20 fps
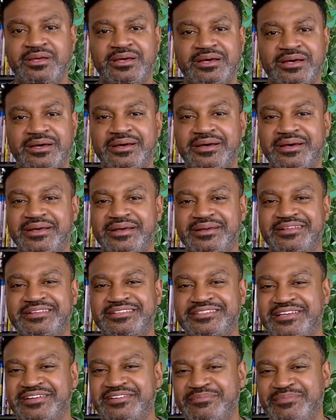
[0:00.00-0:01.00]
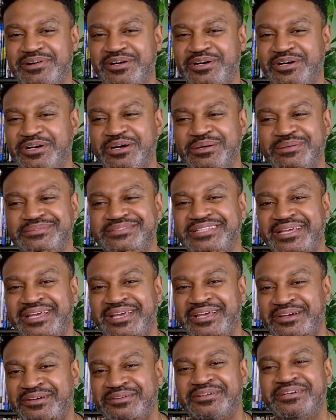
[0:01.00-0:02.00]
to my
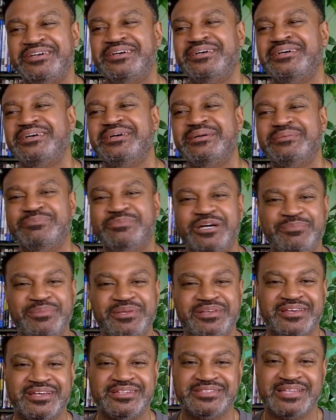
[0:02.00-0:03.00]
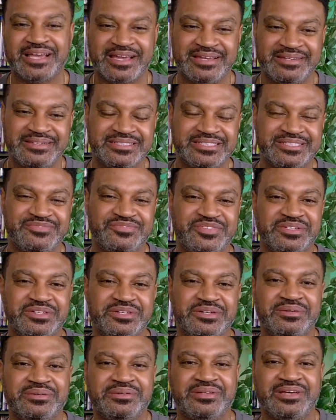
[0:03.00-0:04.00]
hometown, but because I can just
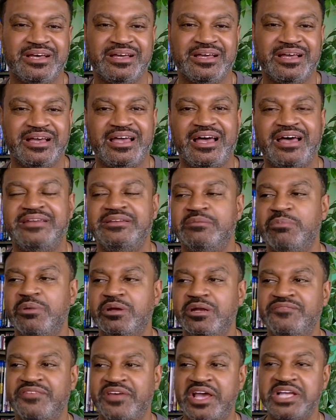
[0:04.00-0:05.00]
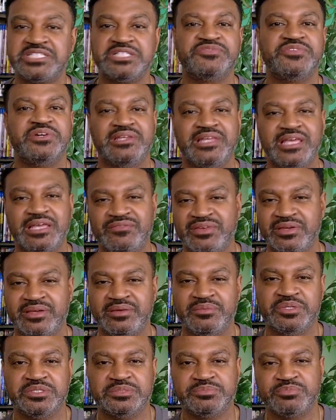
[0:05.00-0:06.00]
feel, and the motivation for
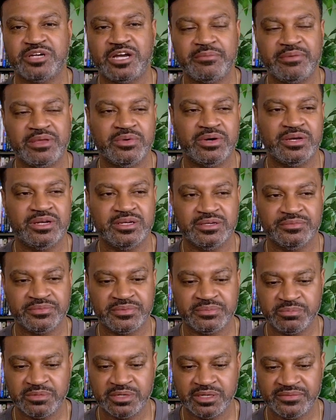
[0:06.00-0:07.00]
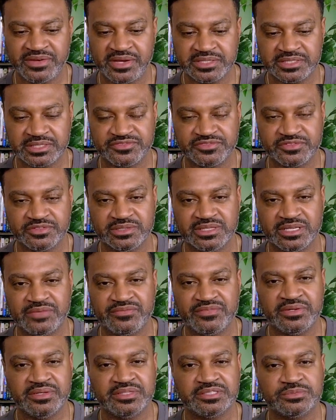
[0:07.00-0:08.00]
leaving was probably one of the motivations for
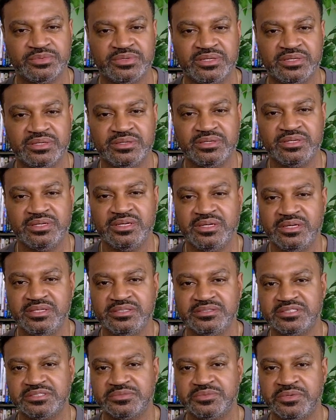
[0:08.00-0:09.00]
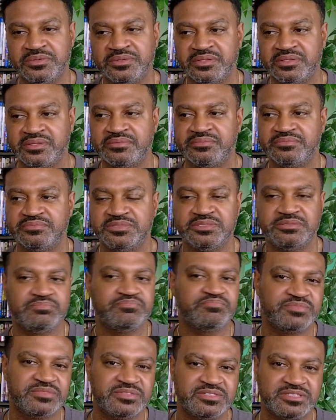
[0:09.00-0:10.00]
leaving as well. Just wanted
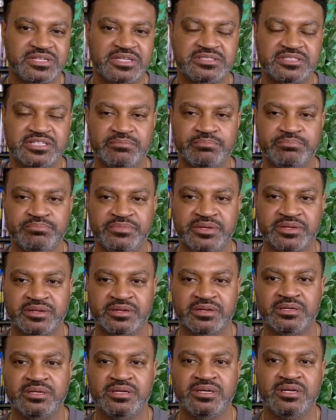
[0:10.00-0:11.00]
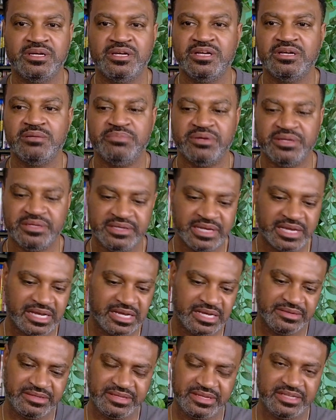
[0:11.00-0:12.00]
to see something bigger. But
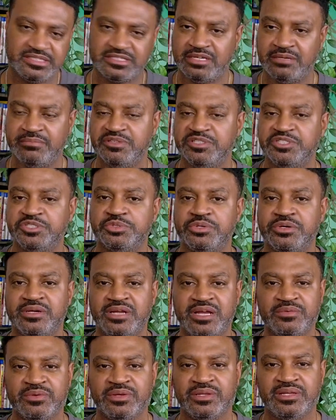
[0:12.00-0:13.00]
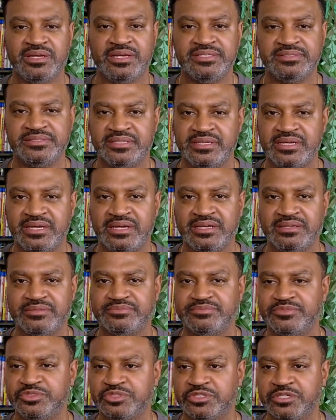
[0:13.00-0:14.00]
now as I matured, I realized that I
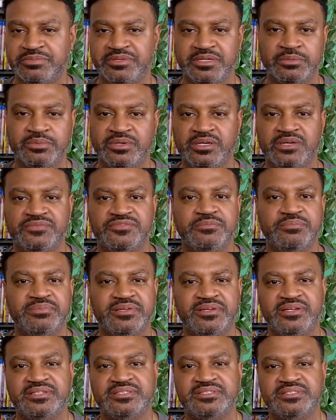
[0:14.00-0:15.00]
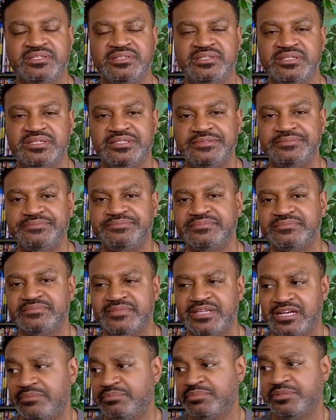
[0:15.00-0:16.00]
grew up in a wonderful place, and
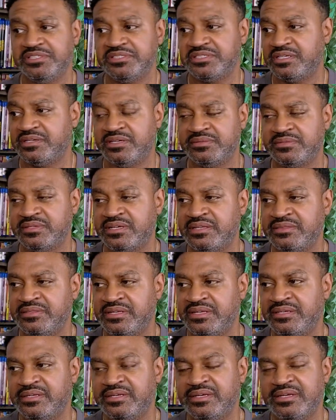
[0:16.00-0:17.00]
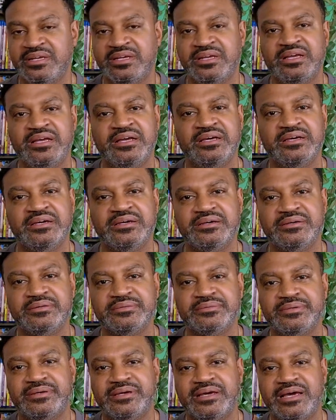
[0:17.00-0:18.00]
I appreciate everything that
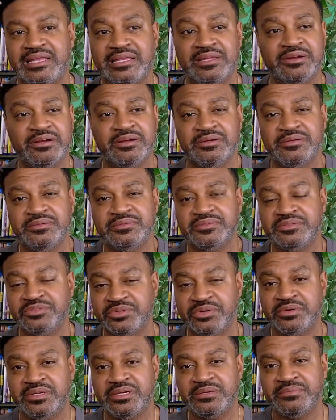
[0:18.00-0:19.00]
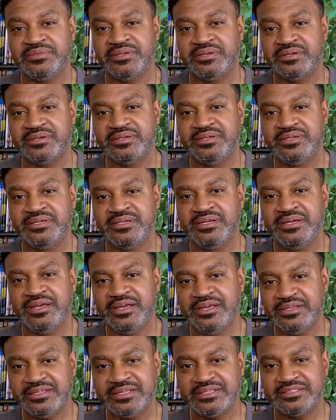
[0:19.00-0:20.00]
I learned growing up there.
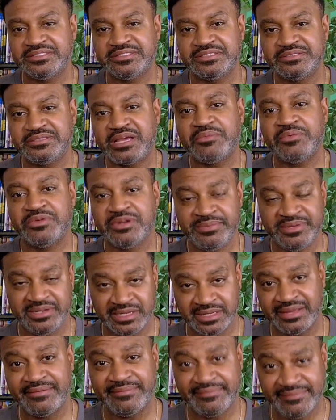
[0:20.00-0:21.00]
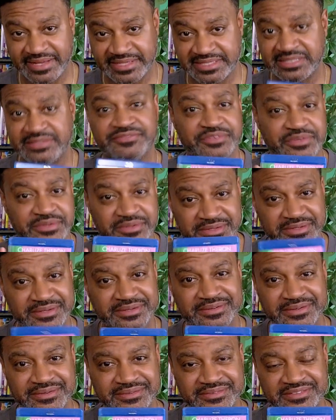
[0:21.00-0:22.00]
That would have been the life lesson for
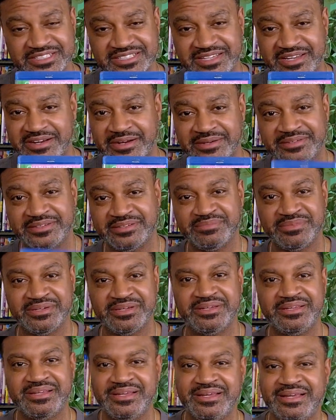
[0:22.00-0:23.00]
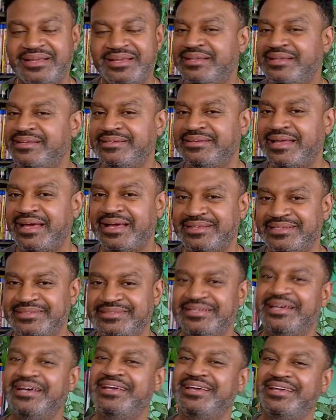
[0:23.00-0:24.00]
this character, but nah,
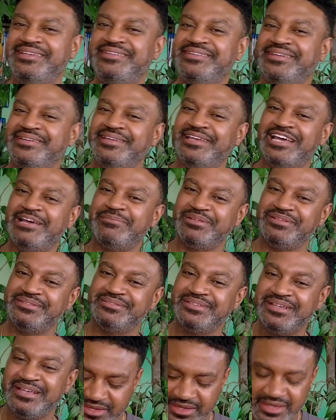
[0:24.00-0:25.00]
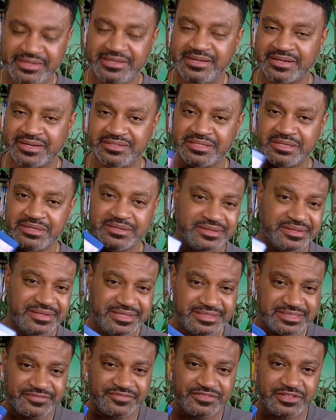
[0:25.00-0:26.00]
it doesn't happen. Young Adult,
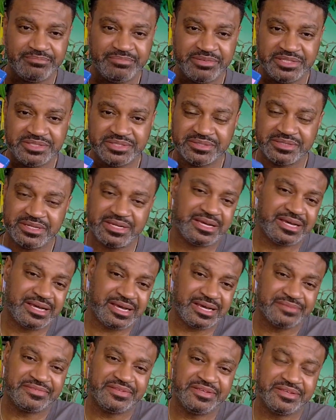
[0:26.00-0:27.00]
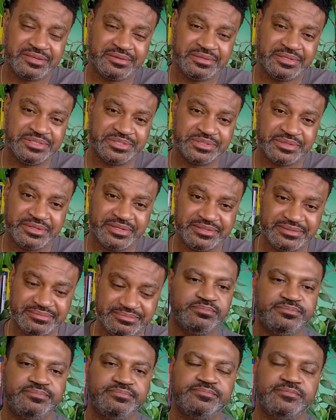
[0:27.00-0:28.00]
it's a fun picture. I think you enjoy it.
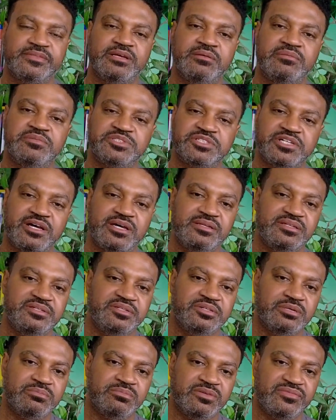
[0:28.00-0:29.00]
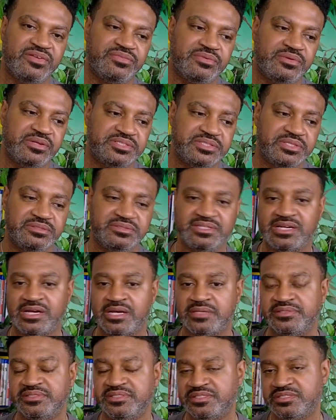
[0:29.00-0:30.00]
I'm trying to do a movie from the
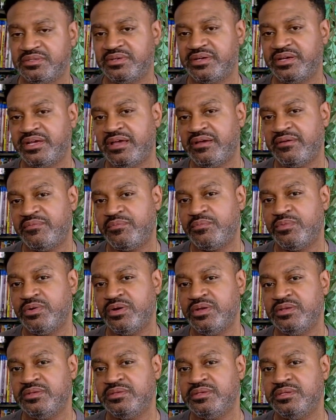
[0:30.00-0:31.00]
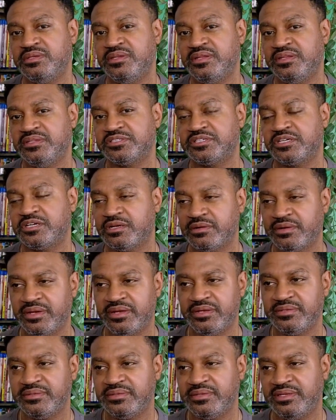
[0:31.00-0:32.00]
2000s, so I have one that's
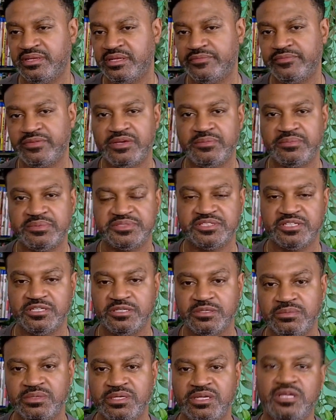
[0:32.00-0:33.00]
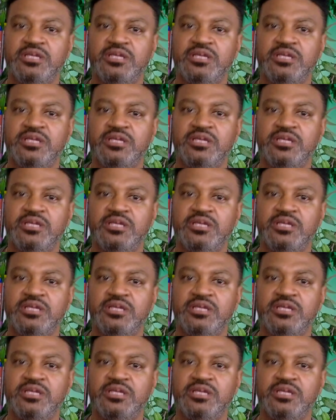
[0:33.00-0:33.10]
current in every episode,